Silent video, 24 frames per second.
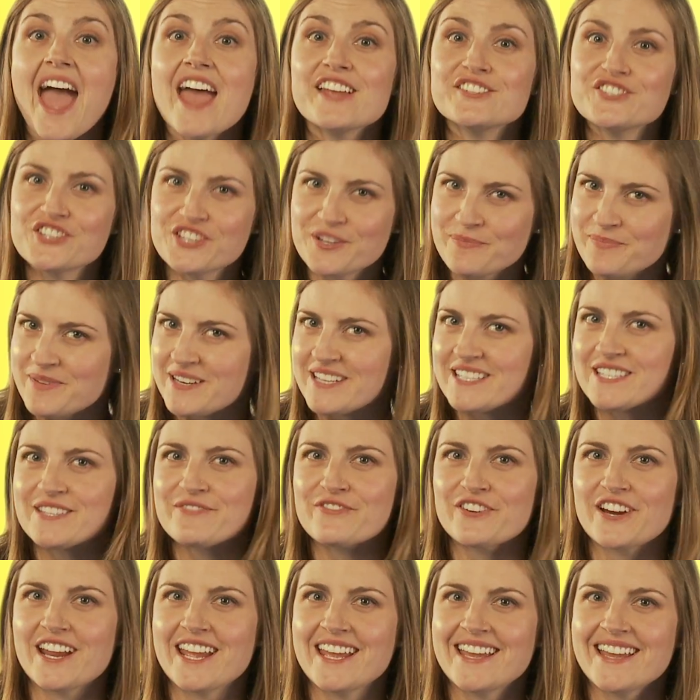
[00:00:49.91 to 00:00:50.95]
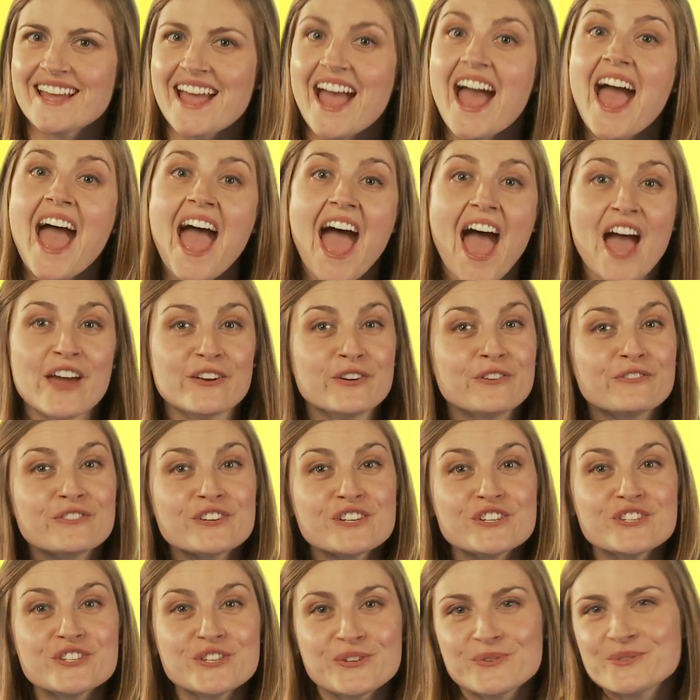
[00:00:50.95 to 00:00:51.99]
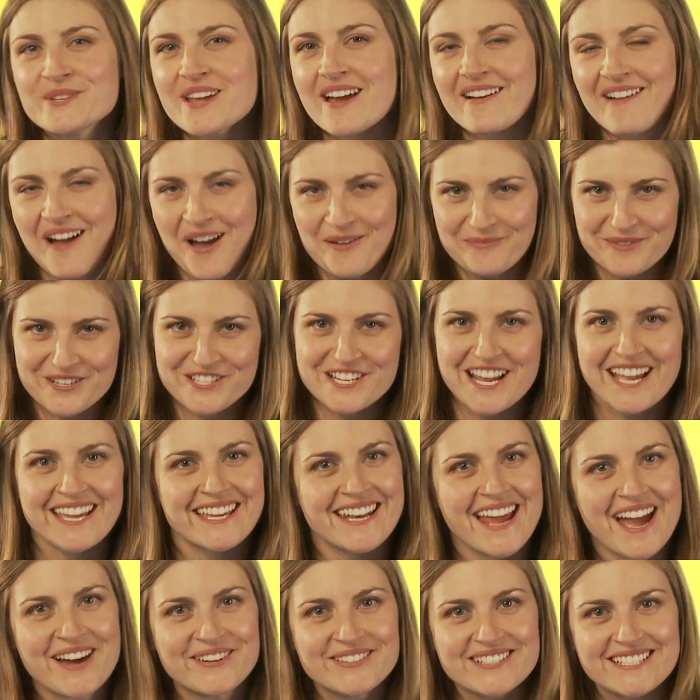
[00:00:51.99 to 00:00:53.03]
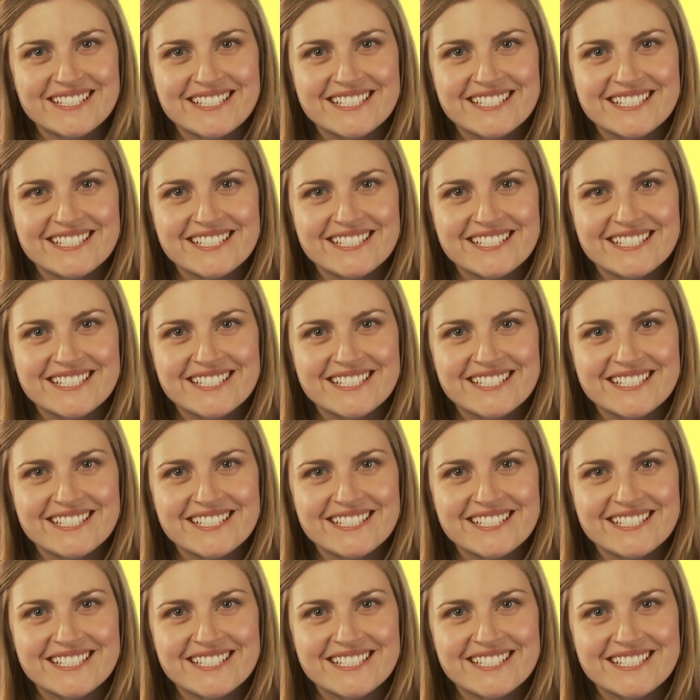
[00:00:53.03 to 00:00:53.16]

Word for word: And shipping is free. Head over to shoes.com to check it out.